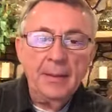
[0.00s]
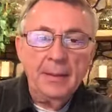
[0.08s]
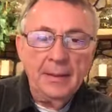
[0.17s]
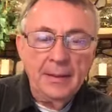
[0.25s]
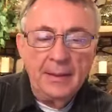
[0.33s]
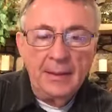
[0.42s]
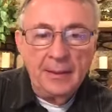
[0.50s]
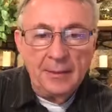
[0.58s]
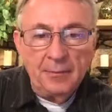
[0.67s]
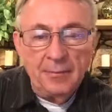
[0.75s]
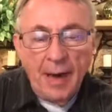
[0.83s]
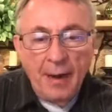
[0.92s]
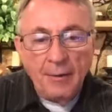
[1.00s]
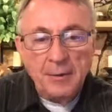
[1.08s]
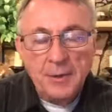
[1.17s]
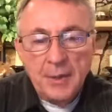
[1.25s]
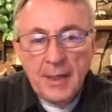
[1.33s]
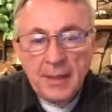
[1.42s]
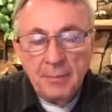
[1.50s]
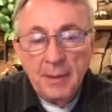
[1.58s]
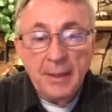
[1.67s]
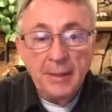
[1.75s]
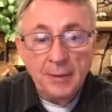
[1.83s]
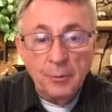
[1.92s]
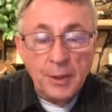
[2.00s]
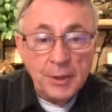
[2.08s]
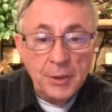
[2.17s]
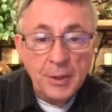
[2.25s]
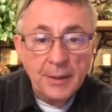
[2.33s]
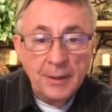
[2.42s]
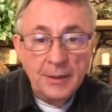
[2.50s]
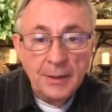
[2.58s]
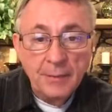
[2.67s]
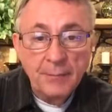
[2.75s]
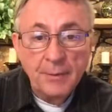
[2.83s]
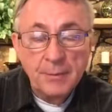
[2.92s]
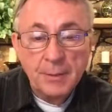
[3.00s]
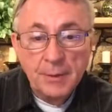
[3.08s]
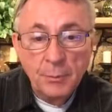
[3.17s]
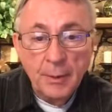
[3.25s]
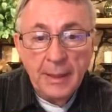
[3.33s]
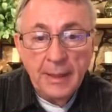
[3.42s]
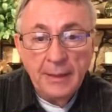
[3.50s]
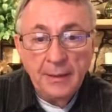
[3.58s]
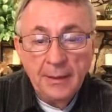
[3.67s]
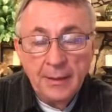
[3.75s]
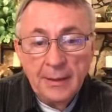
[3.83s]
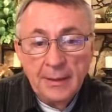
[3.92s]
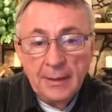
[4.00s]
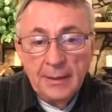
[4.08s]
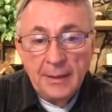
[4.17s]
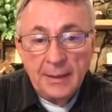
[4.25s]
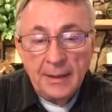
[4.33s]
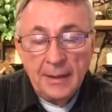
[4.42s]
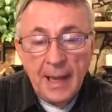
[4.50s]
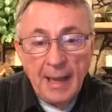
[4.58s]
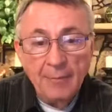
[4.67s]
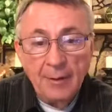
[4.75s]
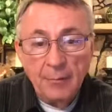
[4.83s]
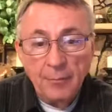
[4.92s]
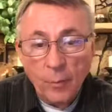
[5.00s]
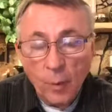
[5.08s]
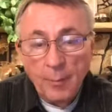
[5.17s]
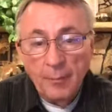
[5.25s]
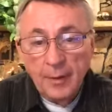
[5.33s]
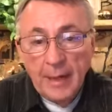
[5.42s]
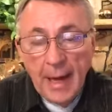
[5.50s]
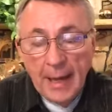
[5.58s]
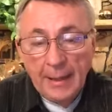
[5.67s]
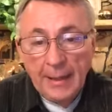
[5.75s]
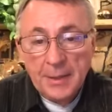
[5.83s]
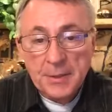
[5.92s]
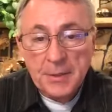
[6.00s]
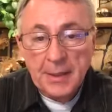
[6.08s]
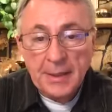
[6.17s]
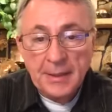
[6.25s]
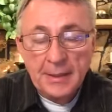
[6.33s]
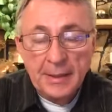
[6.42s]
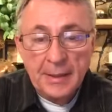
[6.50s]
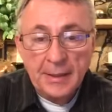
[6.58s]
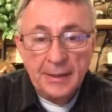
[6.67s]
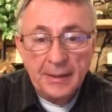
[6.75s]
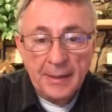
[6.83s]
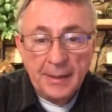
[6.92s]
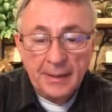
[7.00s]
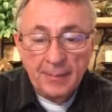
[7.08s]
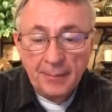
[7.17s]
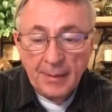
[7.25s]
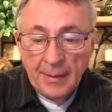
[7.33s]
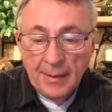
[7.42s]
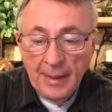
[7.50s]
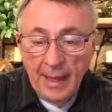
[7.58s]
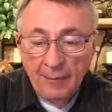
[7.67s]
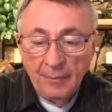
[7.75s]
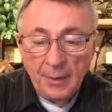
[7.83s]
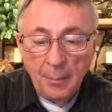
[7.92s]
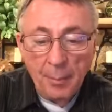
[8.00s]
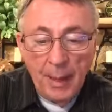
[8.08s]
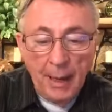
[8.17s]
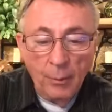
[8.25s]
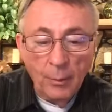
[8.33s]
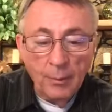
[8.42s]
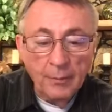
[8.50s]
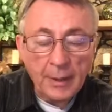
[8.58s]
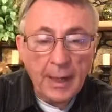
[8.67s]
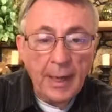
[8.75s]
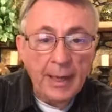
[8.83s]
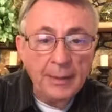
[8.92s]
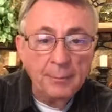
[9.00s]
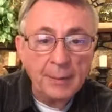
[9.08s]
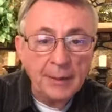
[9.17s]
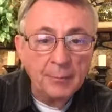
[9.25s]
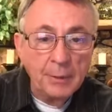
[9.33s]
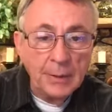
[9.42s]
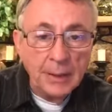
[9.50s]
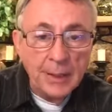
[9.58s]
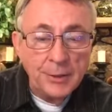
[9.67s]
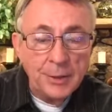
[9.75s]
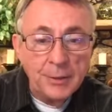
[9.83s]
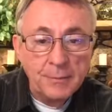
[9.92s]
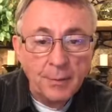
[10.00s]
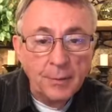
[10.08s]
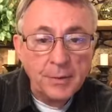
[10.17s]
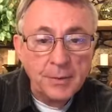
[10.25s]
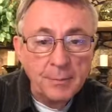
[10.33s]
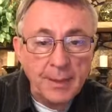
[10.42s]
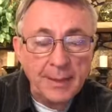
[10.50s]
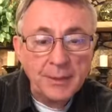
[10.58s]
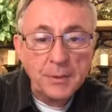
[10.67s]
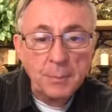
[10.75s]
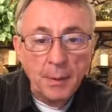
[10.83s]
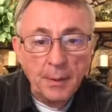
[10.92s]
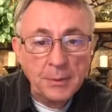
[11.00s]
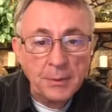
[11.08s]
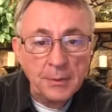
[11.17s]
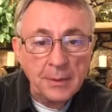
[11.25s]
a Pharisee and being a Christian, the difference between uh, having a form of godliness and, and uh, having the power of God, being religious versus being spiritual.